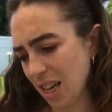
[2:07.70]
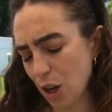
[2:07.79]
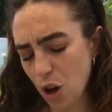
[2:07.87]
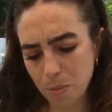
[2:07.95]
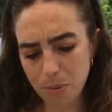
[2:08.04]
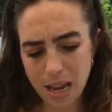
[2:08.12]

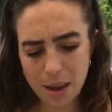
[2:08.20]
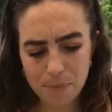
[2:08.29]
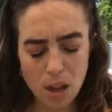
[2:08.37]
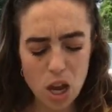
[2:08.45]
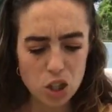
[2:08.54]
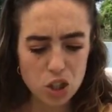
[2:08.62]
Open it.
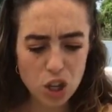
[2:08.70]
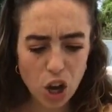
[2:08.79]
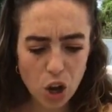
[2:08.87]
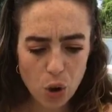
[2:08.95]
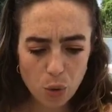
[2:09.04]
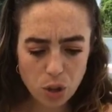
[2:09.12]

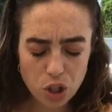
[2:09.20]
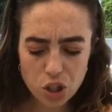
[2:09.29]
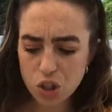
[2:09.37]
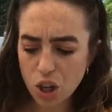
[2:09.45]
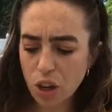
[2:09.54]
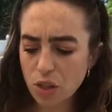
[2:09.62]
So to
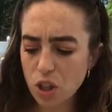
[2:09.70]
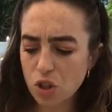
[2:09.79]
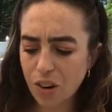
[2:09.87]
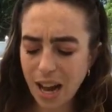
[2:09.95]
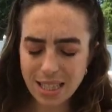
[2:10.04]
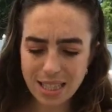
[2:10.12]
start the
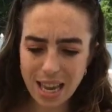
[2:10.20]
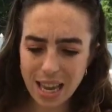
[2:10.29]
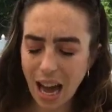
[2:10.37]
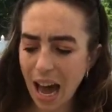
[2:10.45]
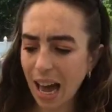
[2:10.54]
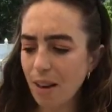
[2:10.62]
dressing,
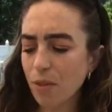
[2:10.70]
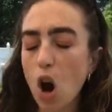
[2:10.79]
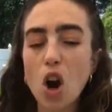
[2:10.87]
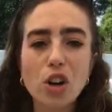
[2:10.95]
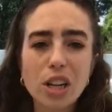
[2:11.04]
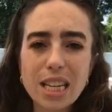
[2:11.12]
I have
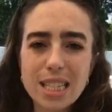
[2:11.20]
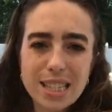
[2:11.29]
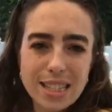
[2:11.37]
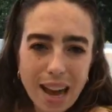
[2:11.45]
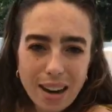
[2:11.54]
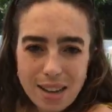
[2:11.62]
already
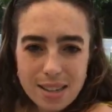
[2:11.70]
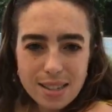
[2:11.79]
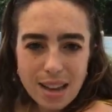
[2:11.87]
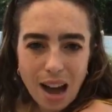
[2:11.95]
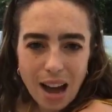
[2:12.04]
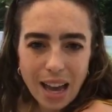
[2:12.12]
set
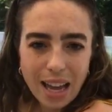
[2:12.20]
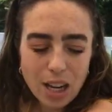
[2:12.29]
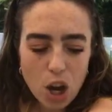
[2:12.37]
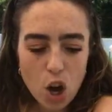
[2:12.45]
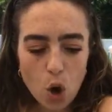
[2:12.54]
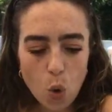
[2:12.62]
aside
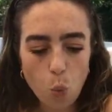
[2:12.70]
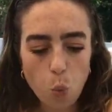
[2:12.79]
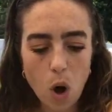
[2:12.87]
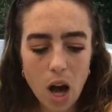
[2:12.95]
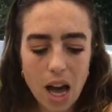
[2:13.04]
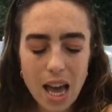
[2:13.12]

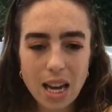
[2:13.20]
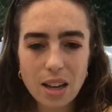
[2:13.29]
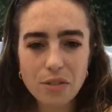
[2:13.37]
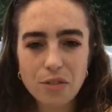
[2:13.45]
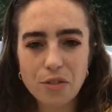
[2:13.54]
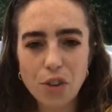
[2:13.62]
1
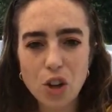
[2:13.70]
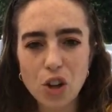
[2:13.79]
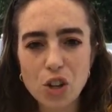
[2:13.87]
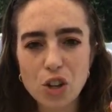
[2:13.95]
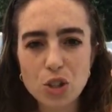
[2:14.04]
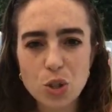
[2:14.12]

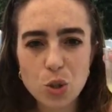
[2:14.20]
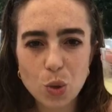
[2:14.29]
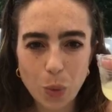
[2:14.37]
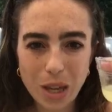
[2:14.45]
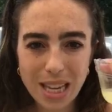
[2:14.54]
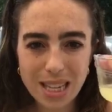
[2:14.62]
full
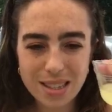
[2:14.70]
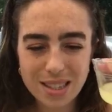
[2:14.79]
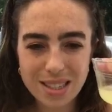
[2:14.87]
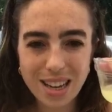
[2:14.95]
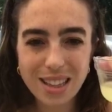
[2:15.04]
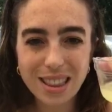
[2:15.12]

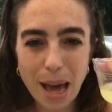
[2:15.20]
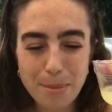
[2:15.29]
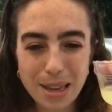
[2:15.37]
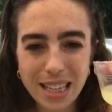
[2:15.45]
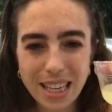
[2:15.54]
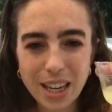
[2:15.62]
squeezed
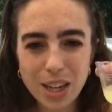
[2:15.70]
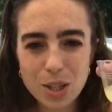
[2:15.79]
lemon here.